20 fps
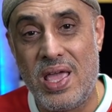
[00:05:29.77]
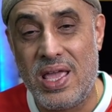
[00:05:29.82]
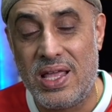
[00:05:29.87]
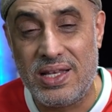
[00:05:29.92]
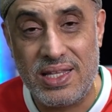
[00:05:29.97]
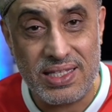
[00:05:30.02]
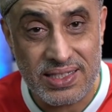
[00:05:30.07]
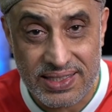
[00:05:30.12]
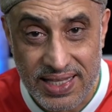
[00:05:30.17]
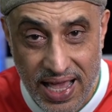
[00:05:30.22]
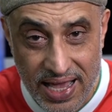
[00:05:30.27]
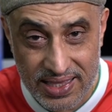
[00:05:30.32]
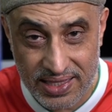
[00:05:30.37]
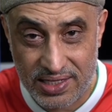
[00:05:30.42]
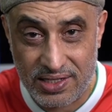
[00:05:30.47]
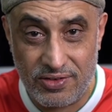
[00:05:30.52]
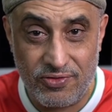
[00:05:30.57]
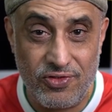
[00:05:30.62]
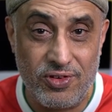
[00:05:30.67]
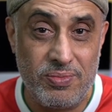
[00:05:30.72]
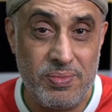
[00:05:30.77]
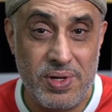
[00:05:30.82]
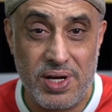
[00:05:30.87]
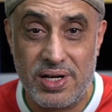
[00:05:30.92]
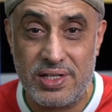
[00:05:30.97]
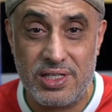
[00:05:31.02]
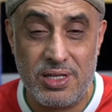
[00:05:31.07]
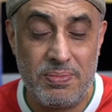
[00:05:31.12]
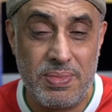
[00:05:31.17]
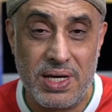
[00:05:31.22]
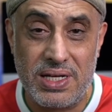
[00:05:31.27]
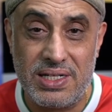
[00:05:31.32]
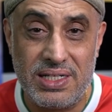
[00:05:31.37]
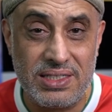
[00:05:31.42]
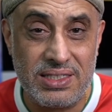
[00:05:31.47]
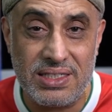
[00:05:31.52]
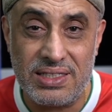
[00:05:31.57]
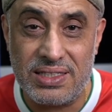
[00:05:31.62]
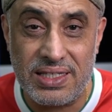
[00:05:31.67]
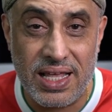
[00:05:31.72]
this tactical familiarity bar
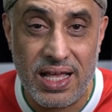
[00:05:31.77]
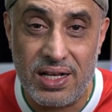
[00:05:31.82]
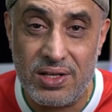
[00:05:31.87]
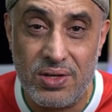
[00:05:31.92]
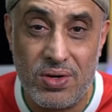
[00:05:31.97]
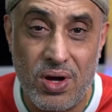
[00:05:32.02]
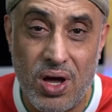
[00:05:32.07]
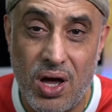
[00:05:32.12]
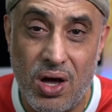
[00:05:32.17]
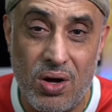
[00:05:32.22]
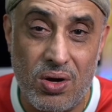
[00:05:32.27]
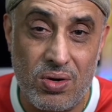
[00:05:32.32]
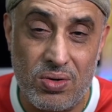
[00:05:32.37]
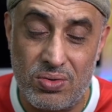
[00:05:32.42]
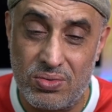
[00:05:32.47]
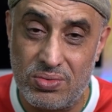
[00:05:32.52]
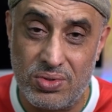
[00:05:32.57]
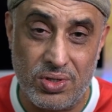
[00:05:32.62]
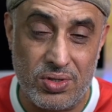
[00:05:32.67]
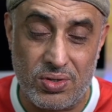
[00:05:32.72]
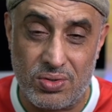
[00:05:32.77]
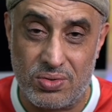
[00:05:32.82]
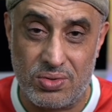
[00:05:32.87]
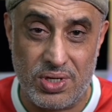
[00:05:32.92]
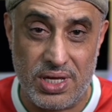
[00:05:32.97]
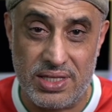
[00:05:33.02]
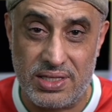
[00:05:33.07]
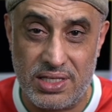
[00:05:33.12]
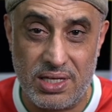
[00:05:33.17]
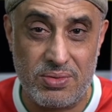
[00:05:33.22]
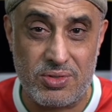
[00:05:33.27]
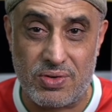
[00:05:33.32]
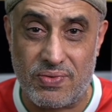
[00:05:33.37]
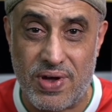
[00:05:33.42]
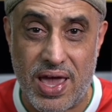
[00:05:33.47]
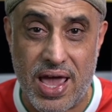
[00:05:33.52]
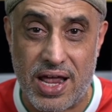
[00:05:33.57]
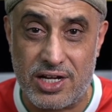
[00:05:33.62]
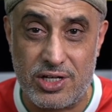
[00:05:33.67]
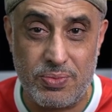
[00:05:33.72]
doesn't tell you how, in terms of
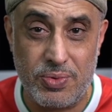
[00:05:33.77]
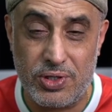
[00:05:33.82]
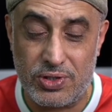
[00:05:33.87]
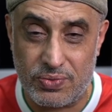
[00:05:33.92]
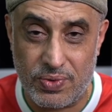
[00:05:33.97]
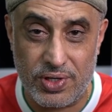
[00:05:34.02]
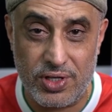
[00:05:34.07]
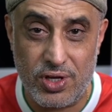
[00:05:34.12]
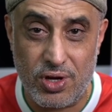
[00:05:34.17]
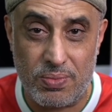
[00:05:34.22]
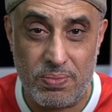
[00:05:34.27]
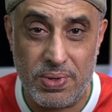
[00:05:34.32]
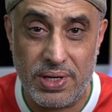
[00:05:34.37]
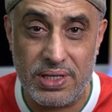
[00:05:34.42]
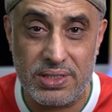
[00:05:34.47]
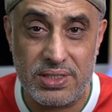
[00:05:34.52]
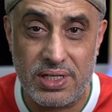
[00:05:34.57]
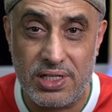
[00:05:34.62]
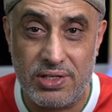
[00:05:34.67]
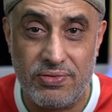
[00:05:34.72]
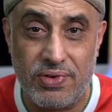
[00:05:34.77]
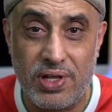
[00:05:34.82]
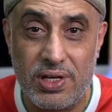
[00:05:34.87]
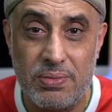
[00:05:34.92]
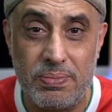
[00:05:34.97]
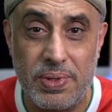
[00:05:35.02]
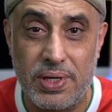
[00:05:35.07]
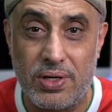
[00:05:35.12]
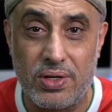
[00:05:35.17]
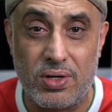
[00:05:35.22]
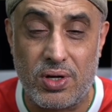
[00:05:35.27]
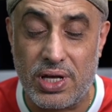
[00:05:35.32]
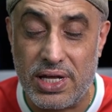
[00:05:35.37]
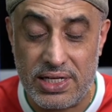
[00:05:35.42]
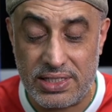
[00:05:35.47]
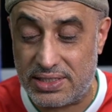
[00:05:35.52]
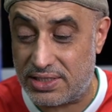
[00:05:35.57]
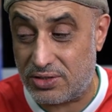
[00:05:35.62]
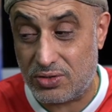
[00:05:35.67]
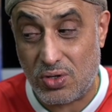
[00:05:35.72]
attributes, whether your players are developing or not.
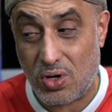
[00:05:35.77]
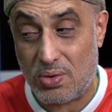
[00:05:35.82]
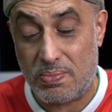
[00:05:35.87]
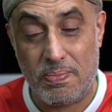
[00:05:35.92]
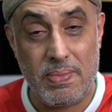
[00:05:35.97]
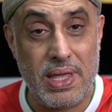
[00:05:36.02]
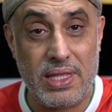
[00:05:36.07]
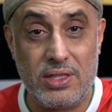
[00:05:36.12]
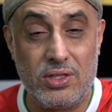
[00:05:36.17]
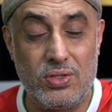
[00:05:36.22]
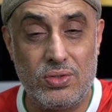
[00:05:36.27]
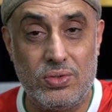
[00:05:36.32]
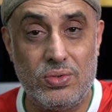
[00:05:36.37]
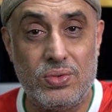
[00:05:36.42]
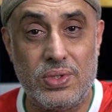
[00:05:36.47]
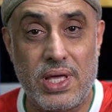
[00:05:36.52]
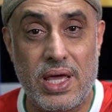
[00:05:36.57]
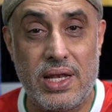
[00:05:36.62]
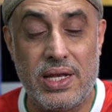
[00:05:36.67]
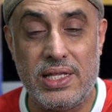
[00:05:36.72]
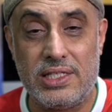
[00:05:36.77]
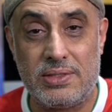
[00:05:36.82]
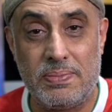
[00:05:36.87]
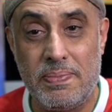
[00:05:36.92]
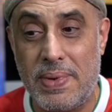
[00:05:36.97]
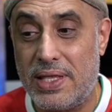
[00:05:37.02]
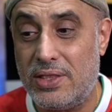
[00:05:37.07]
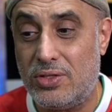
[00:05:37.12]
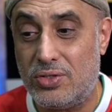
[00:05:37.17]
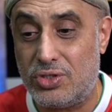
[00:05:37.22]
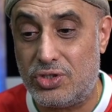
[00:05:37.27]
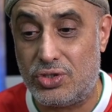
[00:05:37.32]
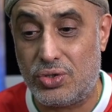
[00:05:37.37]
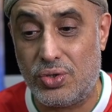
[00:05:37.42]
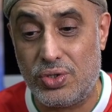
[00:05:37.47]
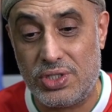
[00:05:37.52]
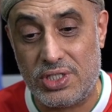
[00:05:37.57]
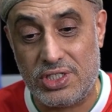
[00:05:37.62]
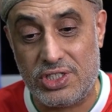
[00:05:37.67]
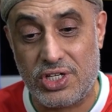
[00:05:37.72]
It's not meant to do that. It's meant to show you
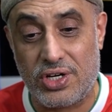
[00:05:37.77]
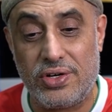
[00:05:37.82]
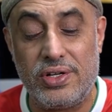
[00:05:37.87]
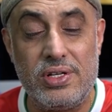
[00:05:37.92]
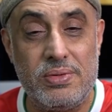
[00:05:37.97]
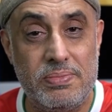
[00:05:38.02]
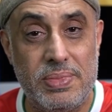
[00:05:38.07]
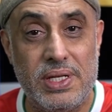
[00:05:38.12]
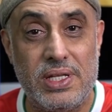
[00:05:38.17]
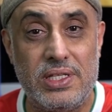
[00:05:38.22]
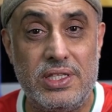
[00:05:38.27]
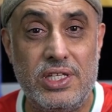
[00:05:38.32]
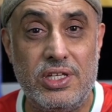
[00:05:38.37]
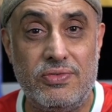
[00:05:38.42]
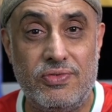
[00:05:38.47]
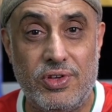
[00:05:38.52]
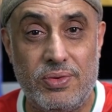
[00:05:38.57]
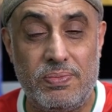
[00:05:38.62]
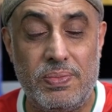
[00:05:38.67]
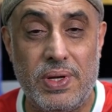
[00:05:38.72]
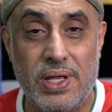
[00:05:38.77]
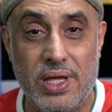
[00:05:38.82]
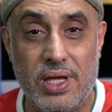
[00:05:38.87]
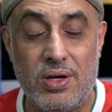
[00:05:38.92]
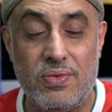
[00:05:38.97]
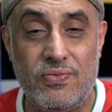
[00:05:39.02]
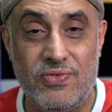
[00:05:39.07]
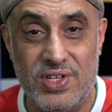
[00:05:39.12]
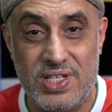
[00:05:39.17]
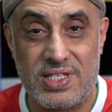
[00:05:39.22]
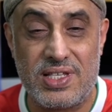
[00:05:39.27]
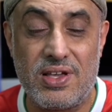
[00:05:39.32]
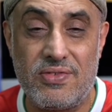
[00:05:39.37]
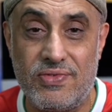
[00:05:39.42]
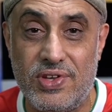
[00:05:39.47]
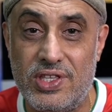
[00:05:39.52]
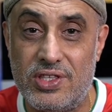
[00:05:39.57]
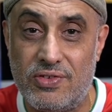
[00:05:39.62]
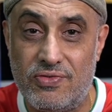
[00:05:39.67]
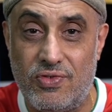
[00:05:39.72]
the general ability of your player
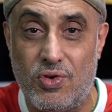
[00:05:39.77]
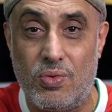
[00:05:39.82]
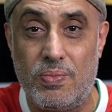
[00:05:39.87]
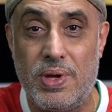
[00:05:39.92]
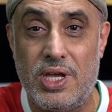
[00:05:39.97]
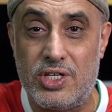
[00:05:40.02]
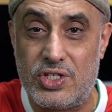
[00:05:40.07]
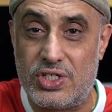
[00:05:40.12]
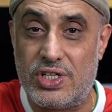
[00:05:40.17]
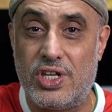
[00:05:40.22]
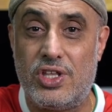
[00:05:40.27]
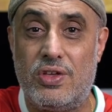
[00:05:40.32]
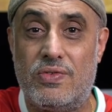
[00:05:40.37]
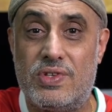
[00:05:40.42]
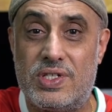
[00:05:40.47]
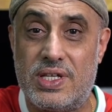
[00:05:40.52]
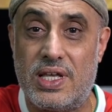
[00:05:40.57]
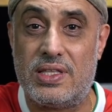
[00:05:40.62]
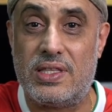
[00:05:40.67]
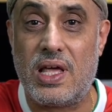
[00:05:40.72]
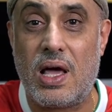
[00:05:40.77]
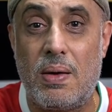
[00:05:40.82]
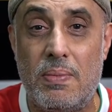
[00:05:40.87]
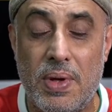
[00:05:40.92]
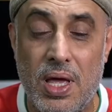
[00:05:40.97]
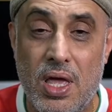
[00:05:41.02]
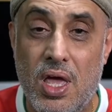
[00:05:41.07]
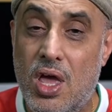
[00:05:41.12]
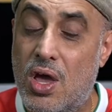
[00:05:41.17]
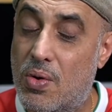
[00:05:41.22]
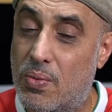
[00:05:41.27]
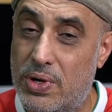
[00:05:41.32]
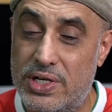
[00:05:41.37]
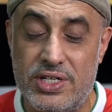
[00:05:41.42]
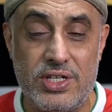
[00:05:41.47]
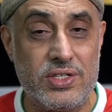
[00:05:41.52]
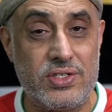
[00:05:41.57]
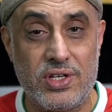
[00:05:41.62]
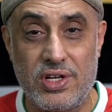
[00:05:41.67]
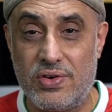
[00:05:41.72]
vis-a-vis the formation that you've set up, which
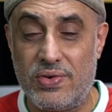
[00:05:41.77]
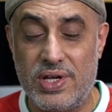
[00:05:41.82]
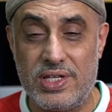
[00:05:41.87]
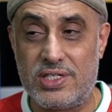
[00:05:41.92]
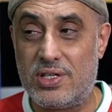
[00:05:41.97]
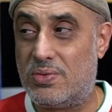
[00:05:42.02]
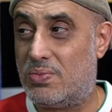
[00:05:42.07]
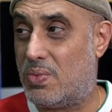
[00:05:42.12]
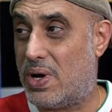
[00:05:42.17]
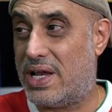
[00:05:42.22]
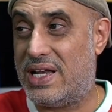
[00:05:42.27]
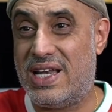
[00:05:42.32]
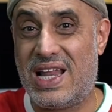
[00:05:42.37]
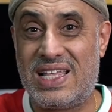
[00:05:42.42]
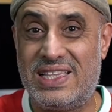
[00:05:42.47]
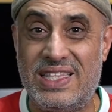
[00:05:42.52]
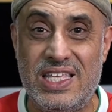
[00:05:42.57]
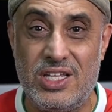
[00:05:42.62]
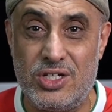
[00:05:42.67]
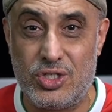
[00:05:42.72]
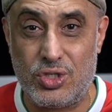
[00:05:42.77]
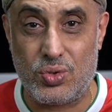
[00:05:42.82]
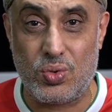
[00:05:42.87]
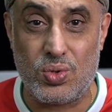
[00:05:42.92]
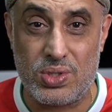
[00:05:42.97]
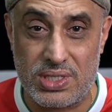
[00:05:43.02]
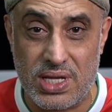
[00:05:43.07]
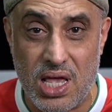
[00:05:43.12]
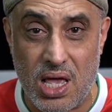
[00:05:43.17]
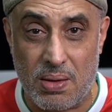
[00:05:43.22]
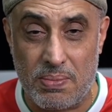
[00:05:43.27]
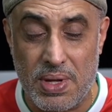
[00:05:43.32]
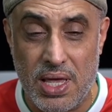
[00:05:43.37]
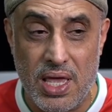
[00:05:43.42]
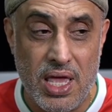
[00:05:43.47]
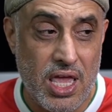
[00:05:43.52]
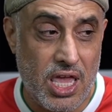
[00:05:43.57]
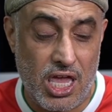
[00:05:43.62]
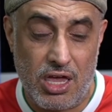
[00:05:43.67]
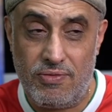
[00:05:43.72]
is the reason why nothing shows up
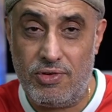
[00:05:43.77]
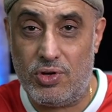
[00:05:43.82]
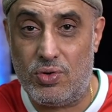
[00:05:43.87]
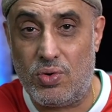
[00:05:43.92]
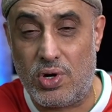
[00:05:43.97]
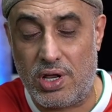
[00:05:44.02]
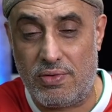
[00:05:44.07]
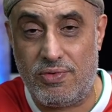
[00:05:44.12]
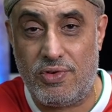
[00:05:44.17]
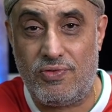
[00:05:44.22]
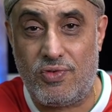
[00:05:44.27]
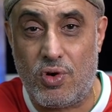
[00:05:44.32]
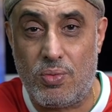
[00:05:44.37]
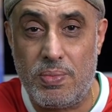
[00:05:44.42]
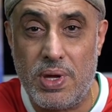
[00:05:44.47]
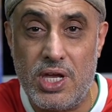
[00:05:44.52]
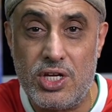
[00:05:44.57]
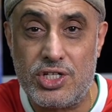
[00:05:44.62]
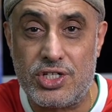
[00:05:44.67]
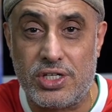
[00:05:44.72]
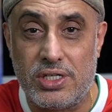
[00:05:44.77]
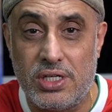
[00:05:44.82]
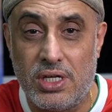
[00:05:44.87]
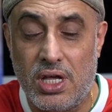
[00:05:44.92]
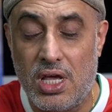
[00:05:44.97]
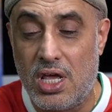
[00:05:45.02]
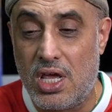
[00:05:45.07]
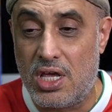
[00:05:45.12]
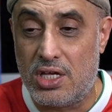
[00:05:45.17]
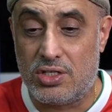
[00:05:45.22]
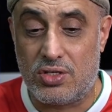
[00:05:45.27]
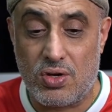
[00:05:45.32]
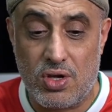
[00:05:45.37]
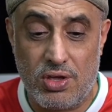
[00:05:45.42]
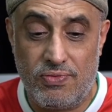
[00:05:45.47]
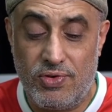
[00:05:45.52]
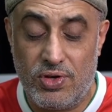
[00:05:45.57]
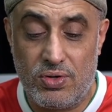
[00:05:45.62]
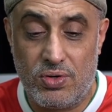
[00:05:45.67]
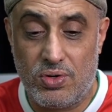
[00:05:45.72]
if you don't have a formation. So
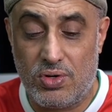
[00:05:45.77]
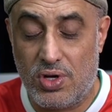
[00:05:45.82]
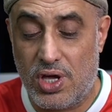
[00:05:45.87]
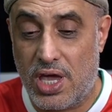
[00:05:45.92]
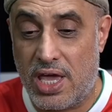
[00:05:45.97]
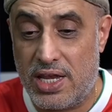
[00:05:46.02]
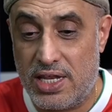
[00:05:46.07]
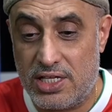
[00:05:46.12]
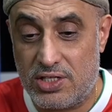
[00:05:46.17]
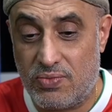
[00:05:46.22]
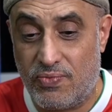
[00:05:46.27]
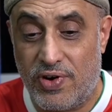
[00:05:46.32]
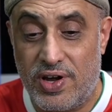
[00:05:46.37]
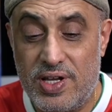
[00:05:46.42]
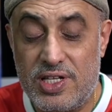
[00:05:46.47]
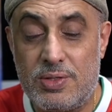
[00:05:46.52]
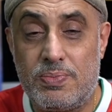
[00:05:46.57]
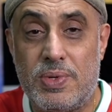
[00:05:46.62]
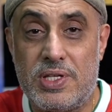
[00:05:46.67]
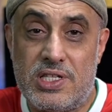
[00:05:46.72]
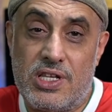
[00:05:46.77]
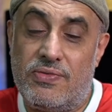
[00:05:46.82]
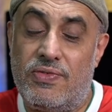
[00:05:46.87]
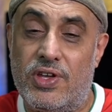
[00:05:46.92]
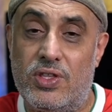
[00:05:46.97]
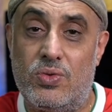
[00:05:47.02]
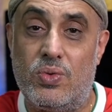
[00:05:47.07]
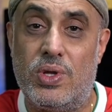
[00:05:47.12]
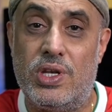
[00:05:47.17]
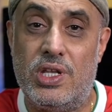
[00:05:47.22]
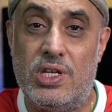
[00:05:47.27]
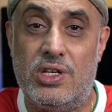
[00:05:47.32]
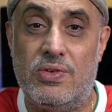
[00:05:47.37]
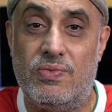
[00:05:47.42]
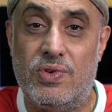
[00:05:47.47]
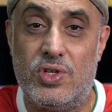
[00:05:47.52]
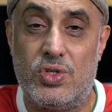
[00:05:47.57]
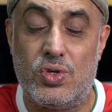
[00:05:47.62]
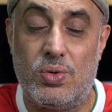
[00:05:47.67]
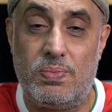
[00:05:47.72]
and it's very specific to an
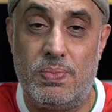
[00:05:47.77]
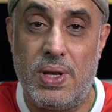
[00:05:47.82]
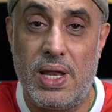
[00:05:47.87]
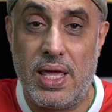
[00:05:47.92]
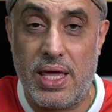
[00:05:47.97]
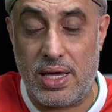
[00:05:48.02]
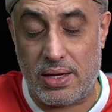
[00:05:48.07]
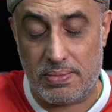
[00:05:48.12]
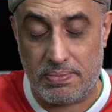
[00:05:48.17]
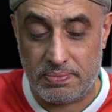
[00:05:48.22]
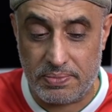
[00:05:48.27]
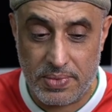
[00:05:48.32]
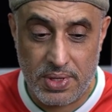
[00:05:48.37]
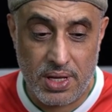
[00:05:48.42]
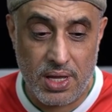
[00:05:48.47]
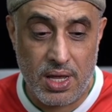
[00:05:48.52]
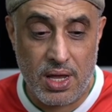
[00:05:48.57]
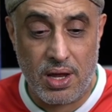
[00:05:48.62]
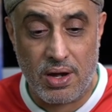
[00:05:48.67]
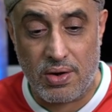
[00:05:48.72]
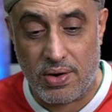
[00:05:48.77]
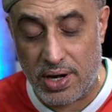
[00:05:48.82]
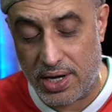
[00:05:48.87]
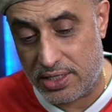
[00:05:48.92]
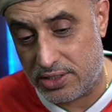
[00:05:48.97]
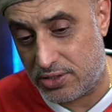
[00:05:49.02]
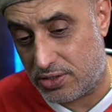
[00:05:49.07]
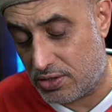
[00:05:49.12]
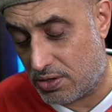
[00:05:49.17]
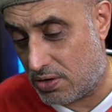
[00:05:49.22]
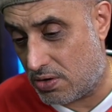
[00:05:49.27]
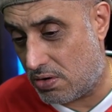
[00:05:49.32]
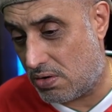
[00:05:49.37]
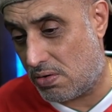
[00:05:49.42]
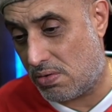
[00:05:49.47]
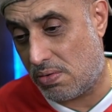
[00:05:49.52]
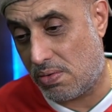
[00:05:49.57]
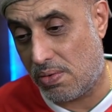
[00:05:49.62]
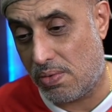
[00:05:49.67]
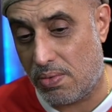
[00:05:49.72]
individual player, right?
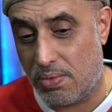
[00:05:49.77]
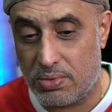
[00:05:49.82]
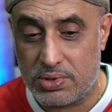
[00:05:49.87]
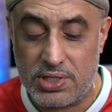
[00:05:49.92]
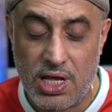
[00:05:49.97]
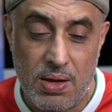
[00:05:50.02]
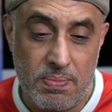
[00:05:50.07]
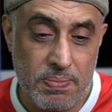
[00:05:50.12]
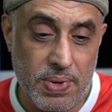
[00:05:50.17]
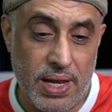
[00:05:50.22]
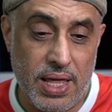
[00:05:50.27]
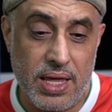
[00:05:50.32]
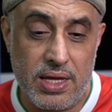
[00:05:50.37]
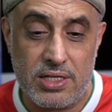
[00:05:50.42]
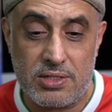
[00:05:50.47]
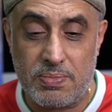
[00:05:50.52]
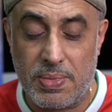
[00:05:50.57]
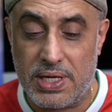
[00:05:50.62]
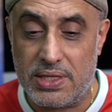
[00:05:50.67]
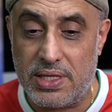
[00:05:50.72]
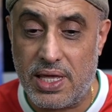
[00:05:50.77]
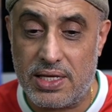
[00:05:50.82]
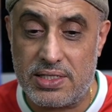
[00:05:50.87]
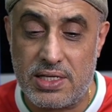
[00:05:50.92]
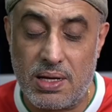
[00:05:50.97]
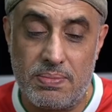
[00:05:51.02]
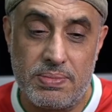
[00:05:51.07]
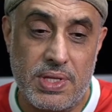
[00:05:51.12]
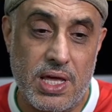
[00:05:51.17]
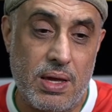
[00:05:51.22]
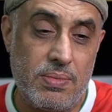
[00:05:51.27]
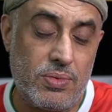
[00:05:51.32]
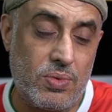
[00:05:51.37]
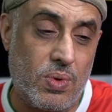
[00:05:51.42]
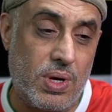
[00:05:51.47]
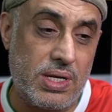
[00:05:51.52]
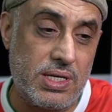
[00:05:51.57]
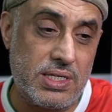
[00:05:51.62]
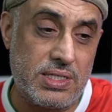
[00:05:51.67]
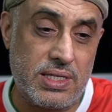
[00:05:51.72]
So some players may take some time to
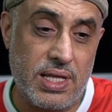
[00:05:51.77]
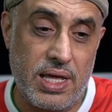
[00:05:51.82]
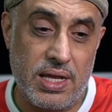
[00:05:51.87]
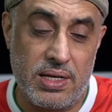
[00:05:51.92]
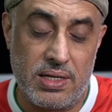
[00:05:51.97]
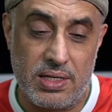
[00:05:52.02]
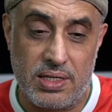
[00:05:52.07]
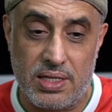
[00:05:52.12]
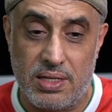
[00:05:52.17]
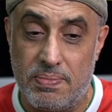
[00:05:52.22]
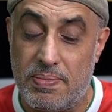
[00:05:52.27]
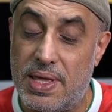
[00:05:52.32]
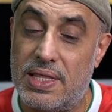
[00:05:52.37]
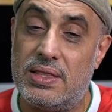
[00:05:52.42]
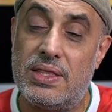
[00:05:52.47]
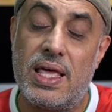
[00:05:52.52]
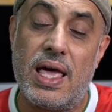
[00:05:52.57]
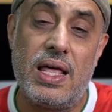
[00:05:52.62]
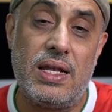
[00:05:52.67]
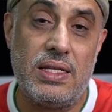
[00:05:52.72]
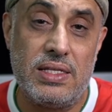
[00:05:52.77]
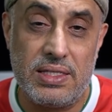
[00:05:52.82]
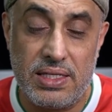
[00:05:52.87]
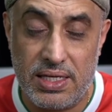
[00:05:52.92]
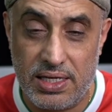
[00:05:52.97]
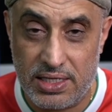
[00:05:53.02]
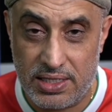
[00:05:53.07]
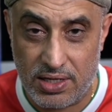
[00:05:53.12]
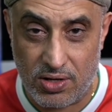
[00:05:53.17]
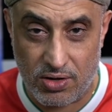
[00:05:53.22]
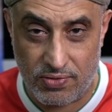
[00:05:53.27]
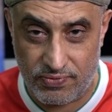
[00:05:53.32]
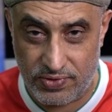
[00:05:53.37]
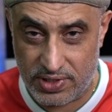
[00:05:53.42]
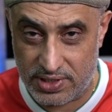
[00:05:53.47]
understand the mentality of the